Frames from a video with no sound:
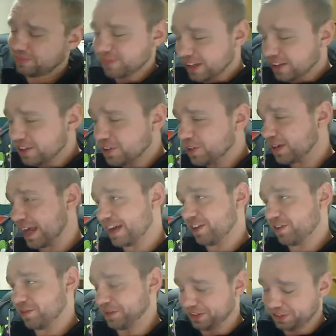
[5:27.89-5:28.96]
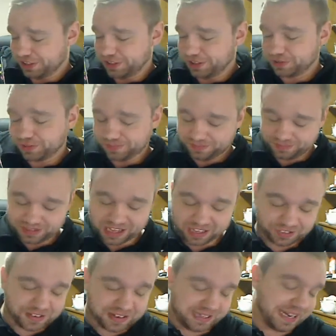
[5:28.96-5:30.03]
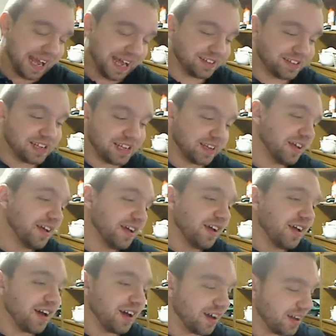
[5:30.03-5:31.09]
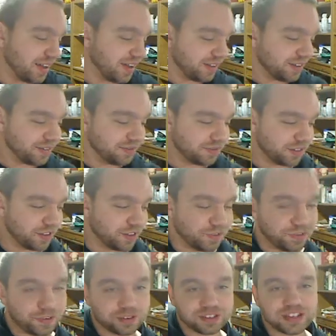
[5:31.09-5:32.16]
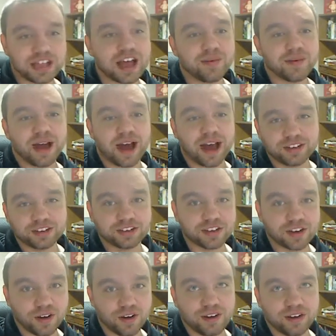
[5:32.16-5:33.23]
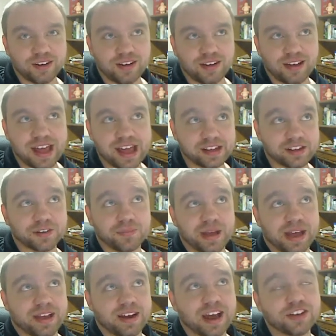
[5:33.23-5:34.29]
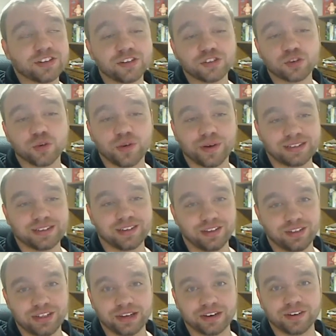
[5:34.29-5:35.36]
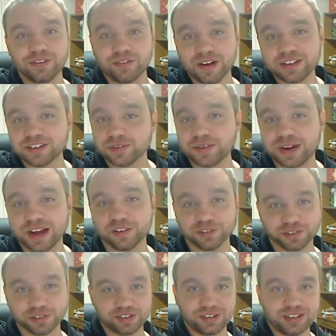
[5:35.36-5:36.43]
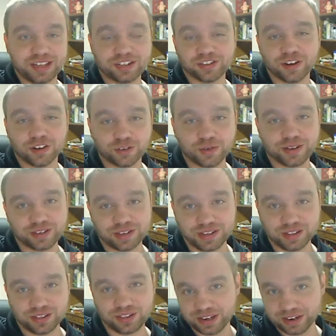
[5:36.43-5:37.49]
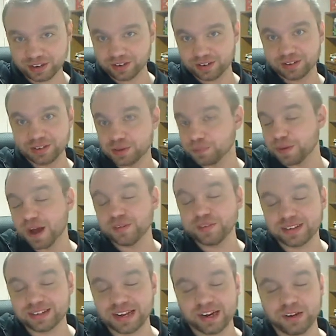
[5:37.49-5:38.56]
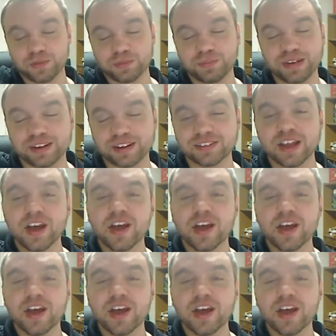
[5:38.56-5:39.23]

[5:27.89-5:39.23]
They're doing Anchorman 2. That's fantastic. The first time I saw Anchorman, I saw it twice in the theater. Find someone else that saw it twice in the theater. There probably isn't anyone, because